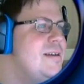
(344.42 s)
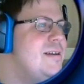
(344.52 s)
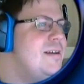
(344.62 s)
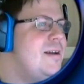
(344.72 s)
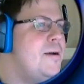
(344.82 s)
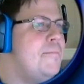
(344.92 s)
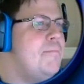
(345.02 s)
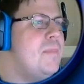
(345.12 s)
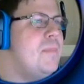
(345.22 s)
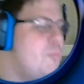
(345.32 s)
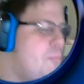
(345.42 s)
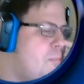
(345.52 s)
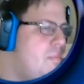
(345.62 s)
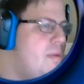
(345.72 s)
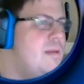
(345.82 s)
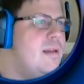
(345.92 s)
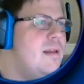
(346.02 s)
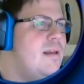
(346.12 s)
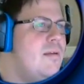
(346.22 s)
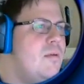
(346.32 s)
And they would buy
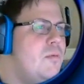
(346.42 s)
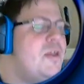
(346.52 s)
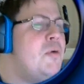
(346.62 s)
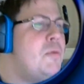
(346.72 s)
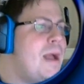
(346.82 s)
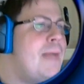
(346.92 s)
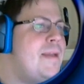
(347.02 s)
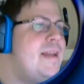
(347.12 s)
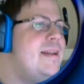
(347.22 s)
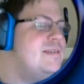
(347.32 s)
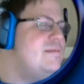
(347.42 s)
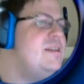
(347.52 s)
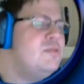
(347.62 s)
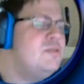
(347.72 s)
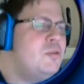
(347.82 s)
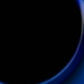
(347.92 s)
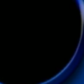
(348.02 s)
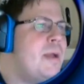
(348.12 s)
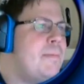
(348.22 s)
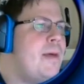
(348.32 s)
peanuts? They would buy peanuts, sort of like you
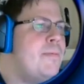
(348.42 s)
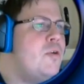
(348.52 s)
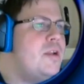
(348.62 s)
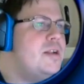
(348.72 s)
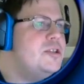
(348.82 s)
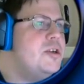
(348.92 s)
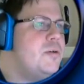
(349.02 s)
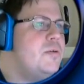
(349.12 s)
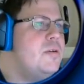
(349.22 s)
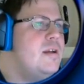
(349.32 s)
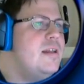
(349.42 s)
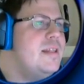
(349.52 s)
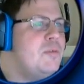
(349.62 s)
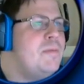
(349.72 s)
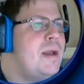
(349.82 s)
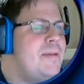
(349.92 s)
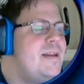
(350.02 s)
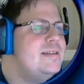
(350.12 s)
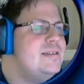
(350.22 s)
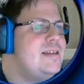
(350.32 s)
buy popcorn at a show. They would buy
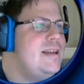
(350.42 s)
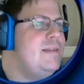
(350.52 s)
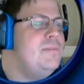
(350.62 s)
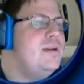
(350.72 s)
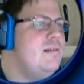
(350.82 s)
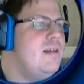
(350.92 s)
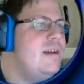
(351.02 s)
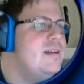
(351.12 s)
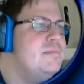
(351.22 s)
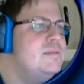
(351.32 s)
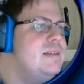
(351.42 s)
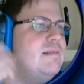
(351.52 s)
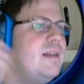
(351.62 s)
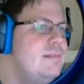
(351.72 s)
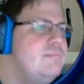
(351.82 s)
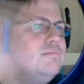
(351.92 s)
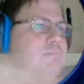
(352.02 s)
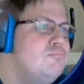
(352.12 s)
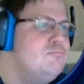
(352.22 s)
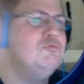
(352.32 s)
peanuts to eat, but a lot of times they'd, like,
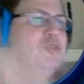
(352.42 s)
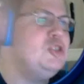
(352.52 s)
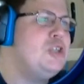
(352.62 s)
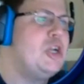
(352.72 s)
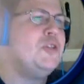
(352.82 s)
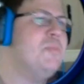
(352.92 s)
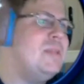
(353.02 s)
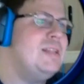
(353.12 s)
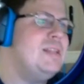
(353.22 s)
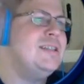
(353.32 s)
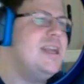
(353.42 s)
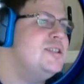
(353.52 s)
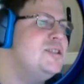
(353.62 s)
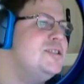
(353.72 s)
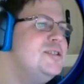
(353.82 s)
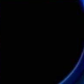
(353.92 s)
chuck them at the stage.